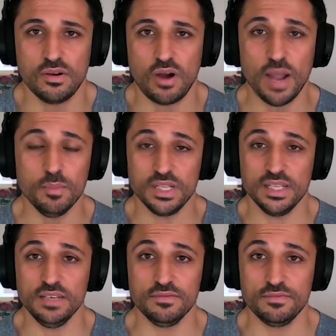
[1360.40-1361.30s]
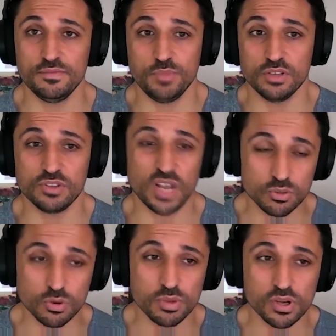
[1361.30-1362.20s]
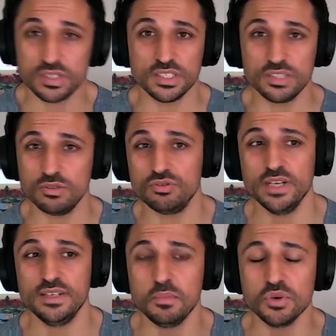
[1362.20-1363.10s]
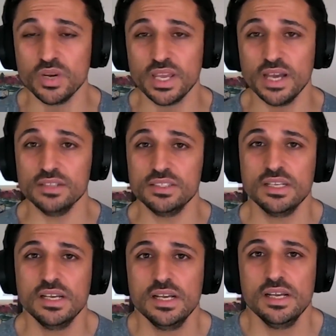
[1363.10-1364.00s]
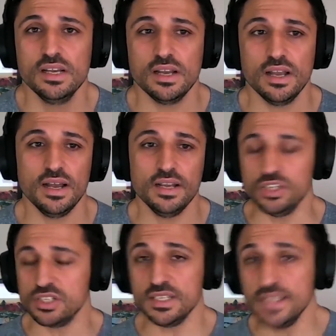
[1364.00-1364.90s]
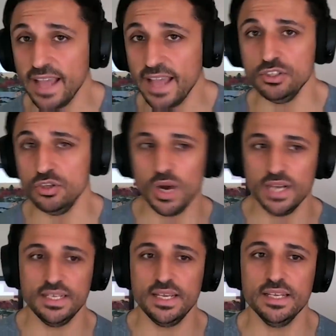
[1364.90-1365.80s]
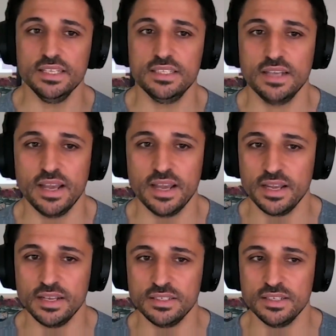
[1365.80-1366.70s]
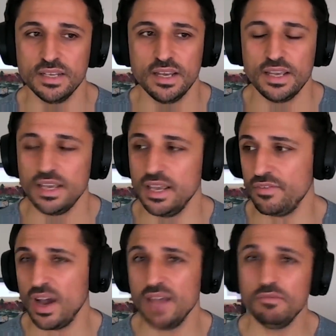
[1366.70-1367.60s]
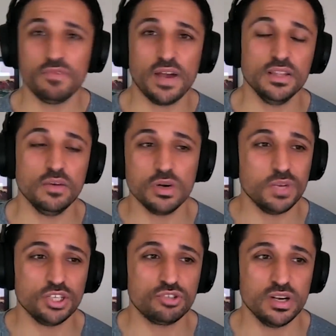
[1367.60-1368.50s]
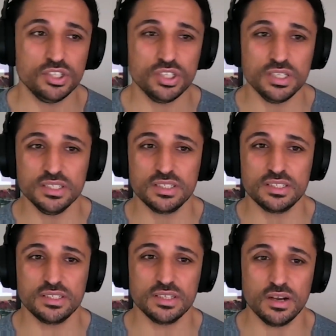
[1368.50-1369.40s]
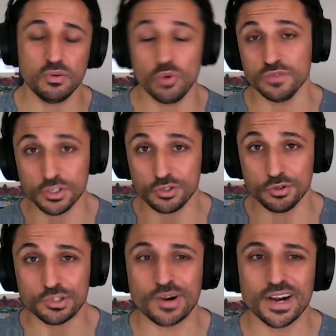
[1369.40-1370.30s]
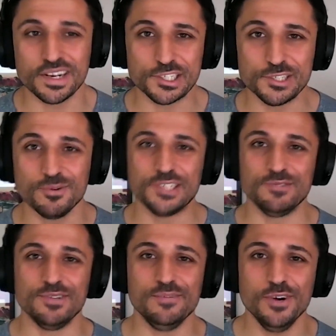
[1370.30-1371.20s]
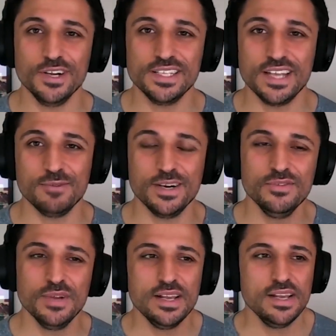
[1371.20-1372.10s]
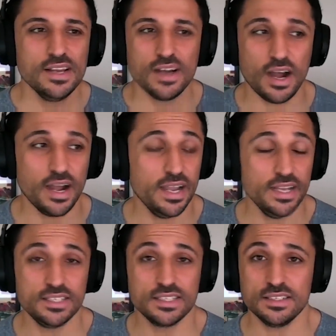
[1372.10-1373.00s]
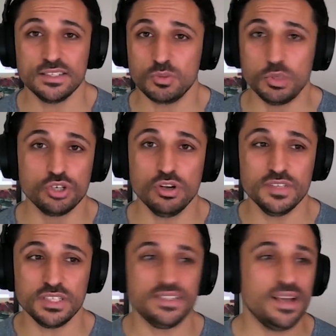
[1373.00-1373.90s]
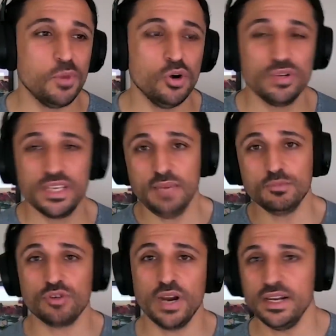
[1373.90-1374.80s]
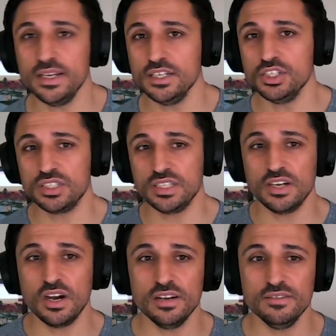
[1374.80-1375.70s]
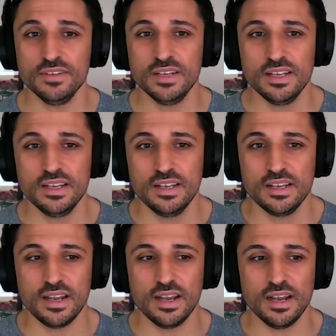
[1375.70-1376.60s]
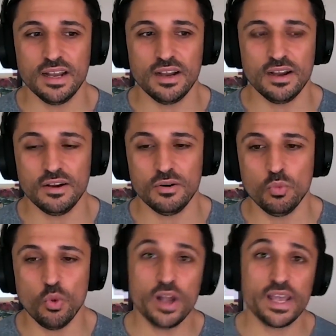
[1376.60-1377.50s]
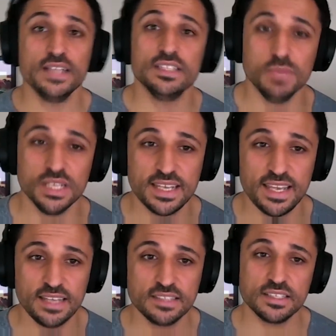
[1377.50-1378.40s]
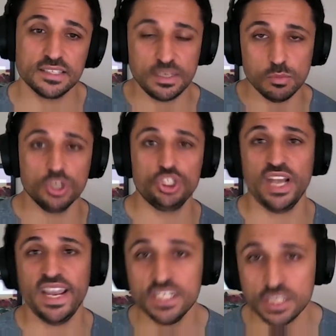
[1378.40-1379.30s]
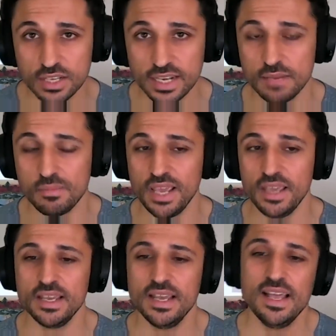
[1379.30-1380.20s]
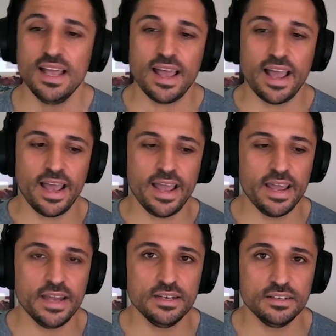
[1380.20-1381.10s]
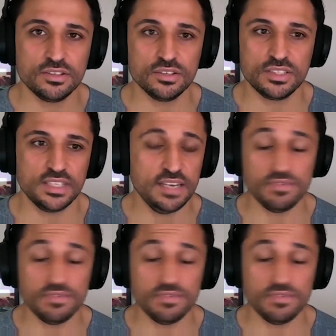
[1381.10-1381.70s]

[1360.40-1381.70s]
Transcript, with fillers: I believe, because I do it personally, still trade demo accounts uh, just to test new ideas. And if I ever found that one of my strategies, uh, one of the two strategies, wasn't really working that well, I'd switch it over to demo, keep trading it just to kind of uh, work out some of the kinks, see what changes I can make and see mm-hmm.